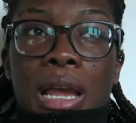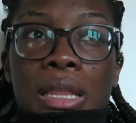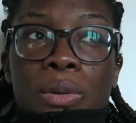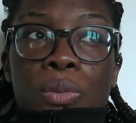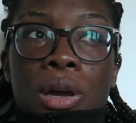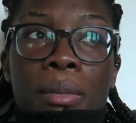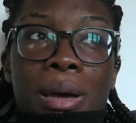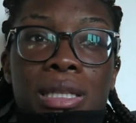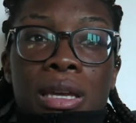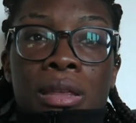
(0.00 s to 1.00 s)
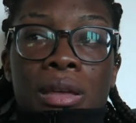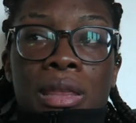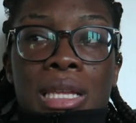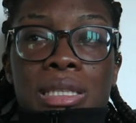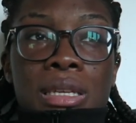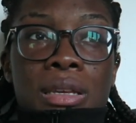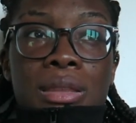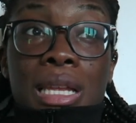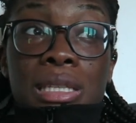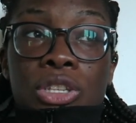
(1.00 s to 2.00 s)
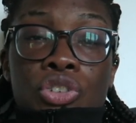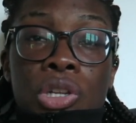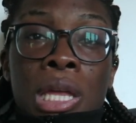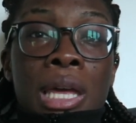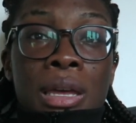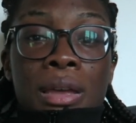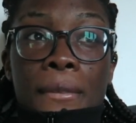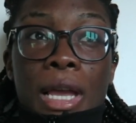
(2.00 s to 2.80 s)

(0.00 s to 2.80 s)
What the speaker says: and then we come back together, and that's it. That's literally it.